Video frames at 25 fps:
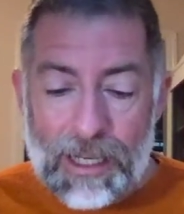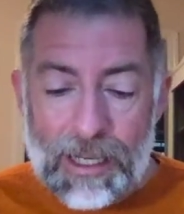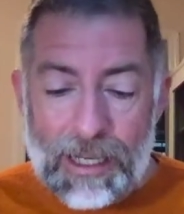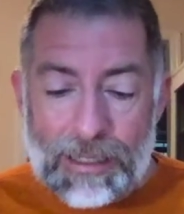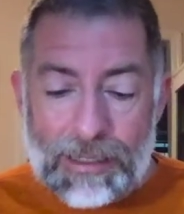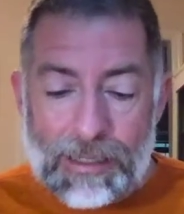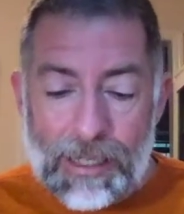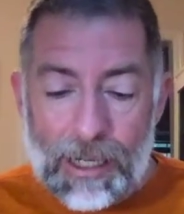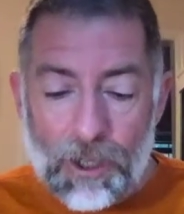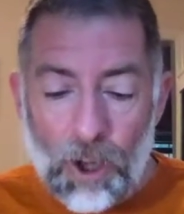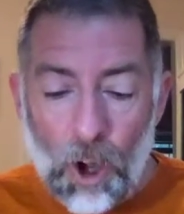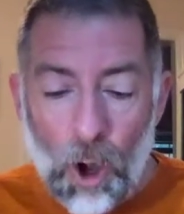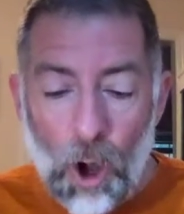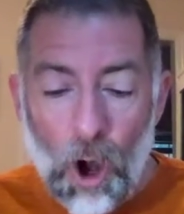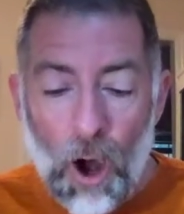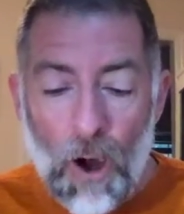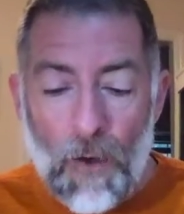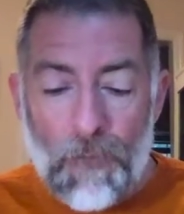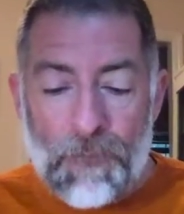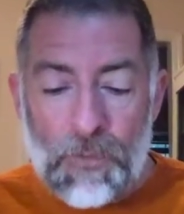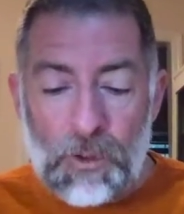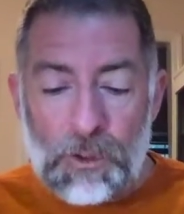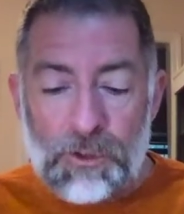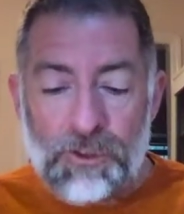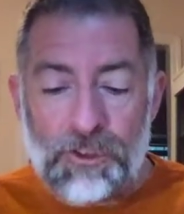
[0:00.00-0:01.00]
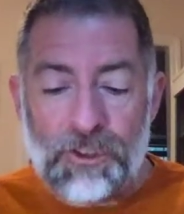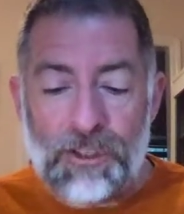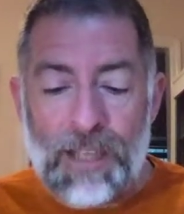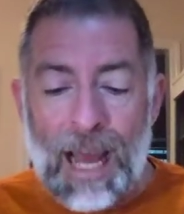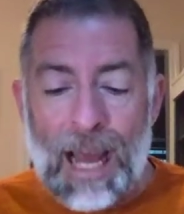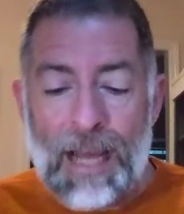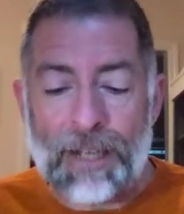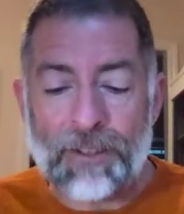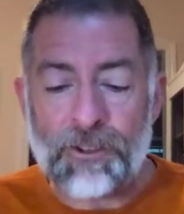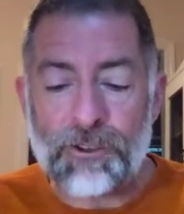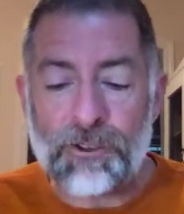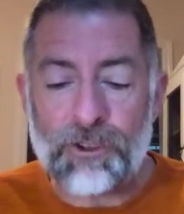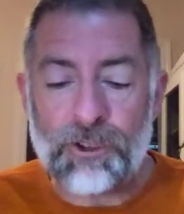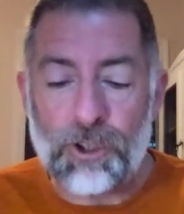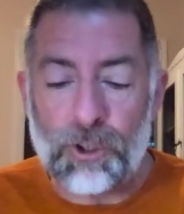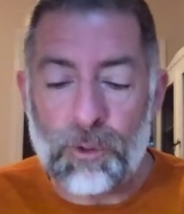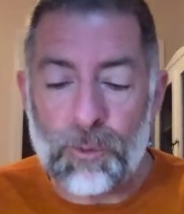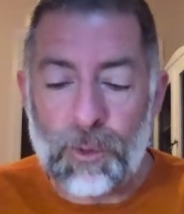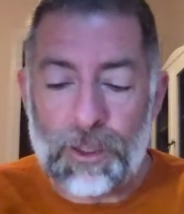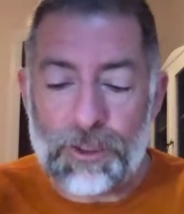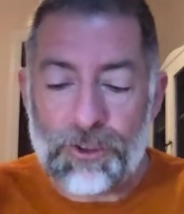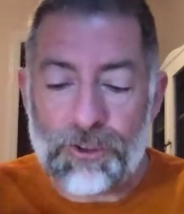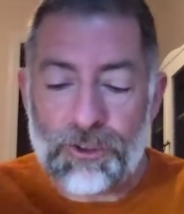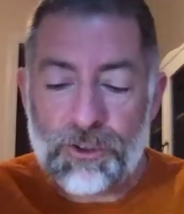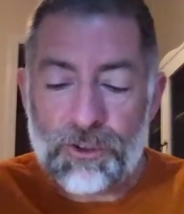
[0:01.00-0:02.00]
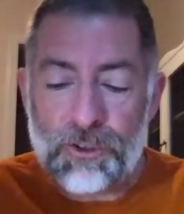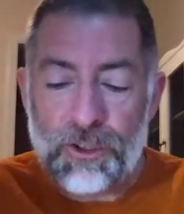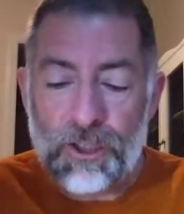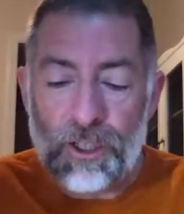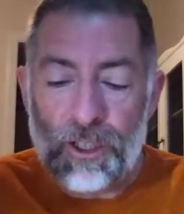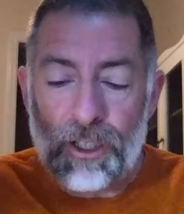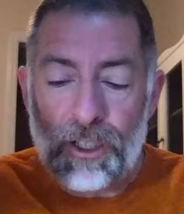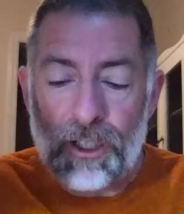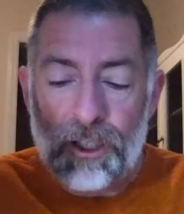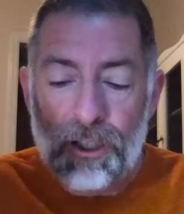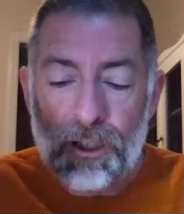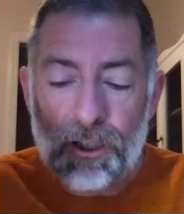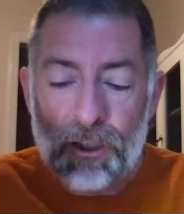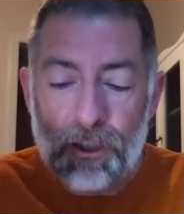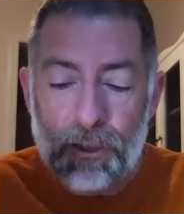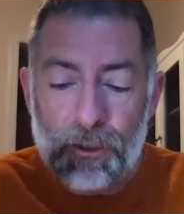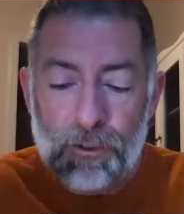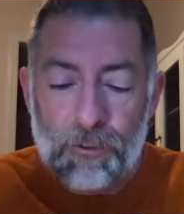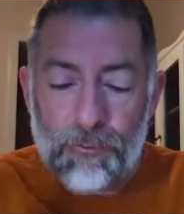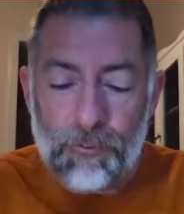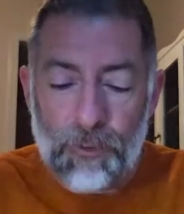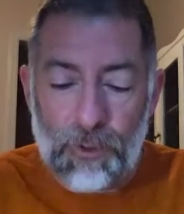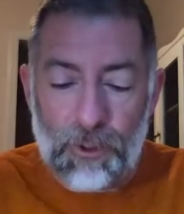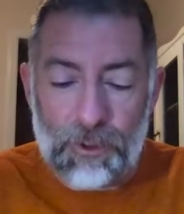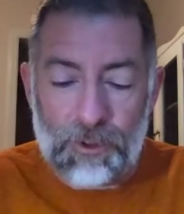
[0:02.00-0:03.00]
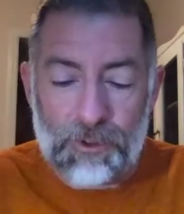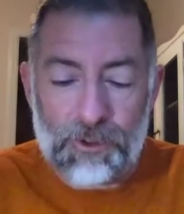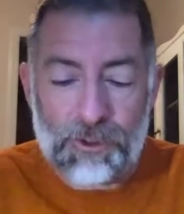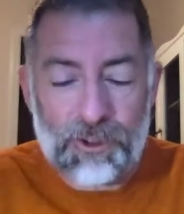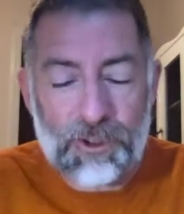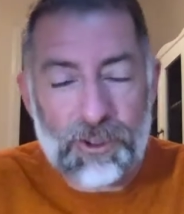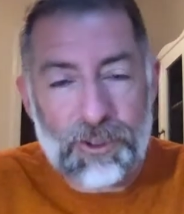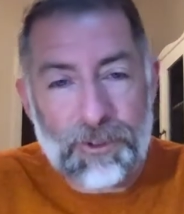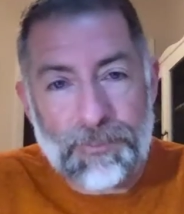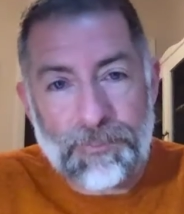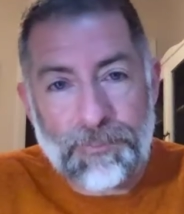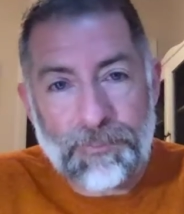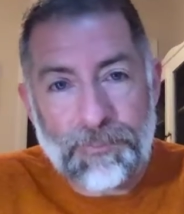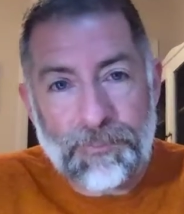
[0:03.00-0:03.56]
And God offers that to us first.